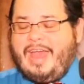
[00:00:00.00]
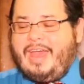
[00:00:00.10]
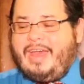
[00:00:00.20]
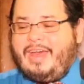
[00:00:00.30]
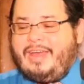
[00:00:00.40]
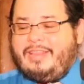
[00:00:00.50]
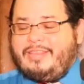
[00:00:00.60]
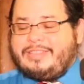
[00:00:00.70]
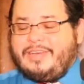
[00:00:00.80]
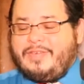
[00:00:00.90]
And the
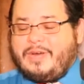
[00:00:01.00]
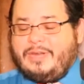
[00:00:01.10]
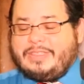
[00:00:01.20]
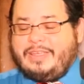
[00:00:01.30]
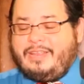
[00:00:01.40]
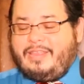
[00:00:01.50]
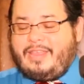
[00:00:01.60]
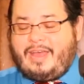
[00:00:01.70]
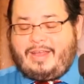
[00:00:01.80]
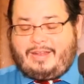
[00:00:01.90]
difficulty
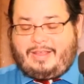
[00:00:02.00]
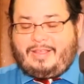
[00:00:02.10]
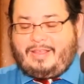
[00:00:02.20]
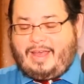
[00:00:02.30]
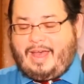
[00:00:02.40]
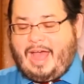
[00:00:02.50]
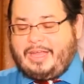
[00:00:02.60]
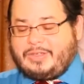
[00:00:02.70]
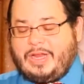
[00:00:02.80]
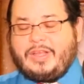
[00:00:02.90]
then, I
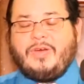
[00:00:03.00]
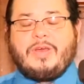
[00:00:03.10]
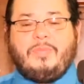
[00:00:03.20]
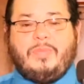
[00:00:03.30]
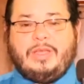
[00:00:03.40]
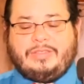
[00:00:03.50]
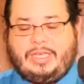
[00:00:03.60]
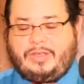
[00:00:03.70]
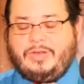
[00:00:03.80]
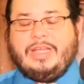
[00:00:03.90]
tried to go get, he's
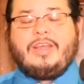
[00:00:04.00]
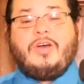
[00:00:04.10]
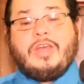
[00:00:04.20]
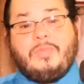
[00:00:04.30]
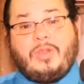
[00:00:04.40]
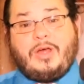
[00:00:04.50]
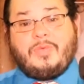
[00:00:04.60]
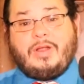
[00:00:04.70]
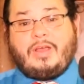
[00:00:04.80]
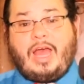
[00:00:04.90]
like, you need to go get blood
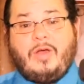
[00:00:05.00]
work.